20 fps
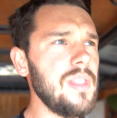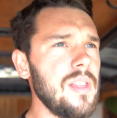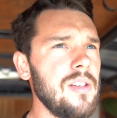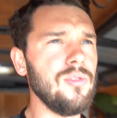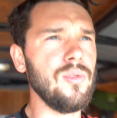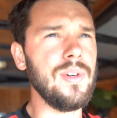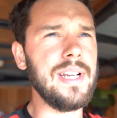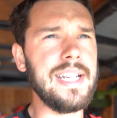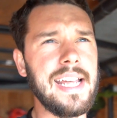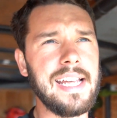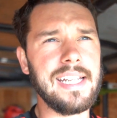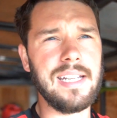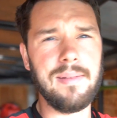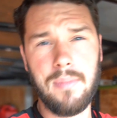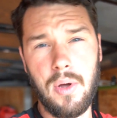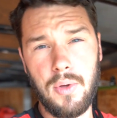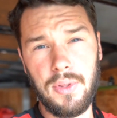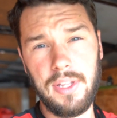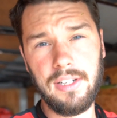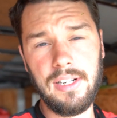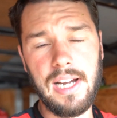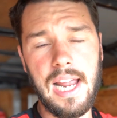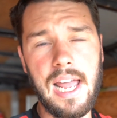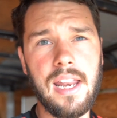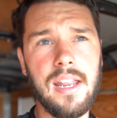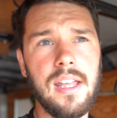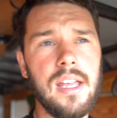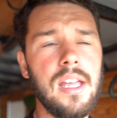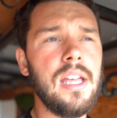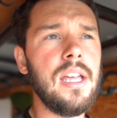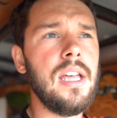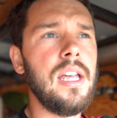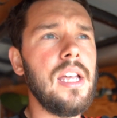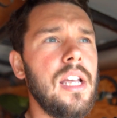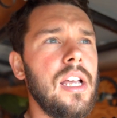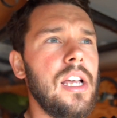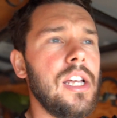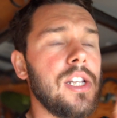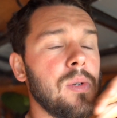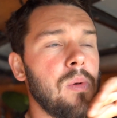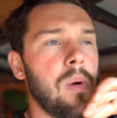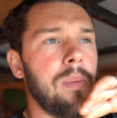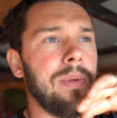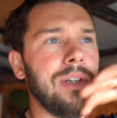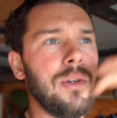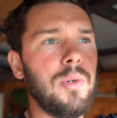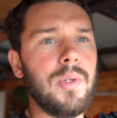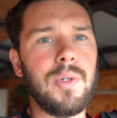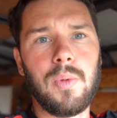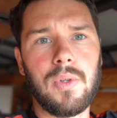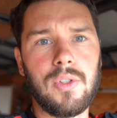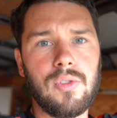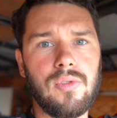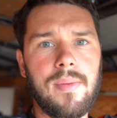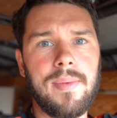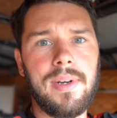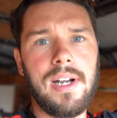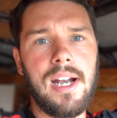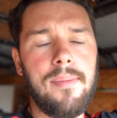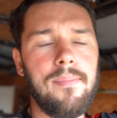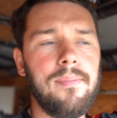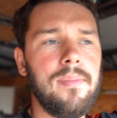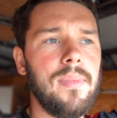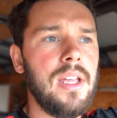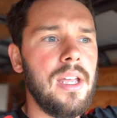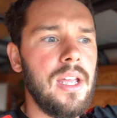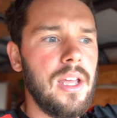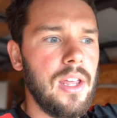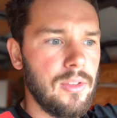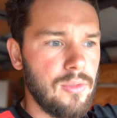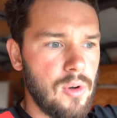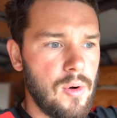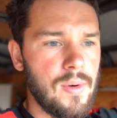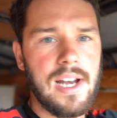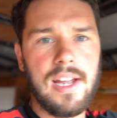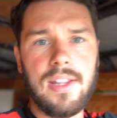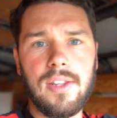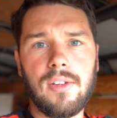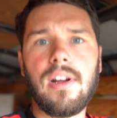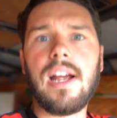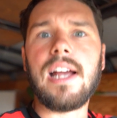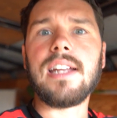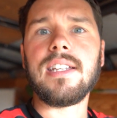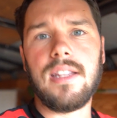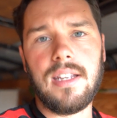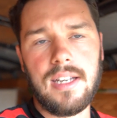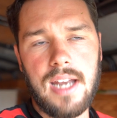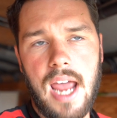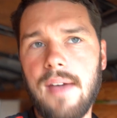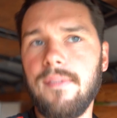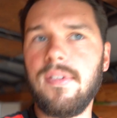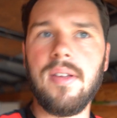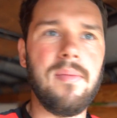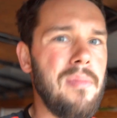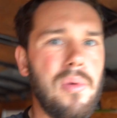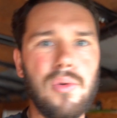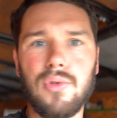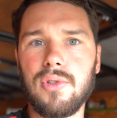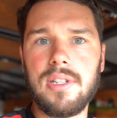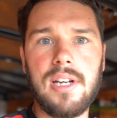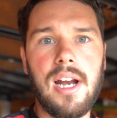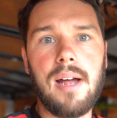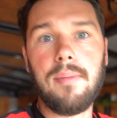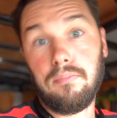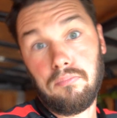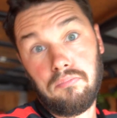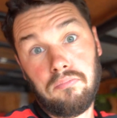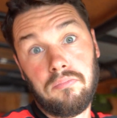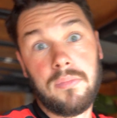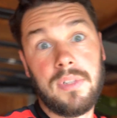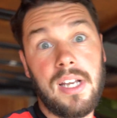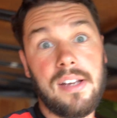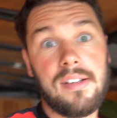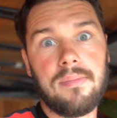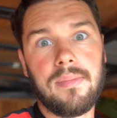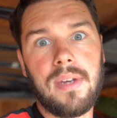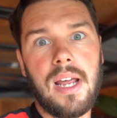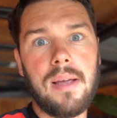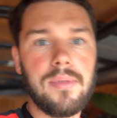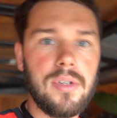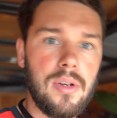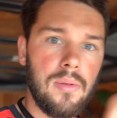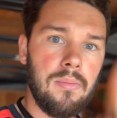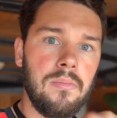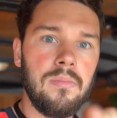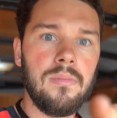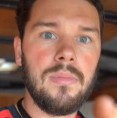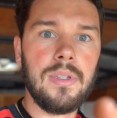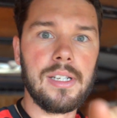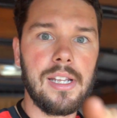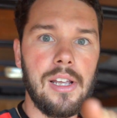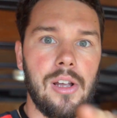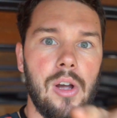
Reese hasn't mowed there yet. So what we'll do is we'll trim it up, throw it down in the grass, and then have him mulch it up, save some time. So let's get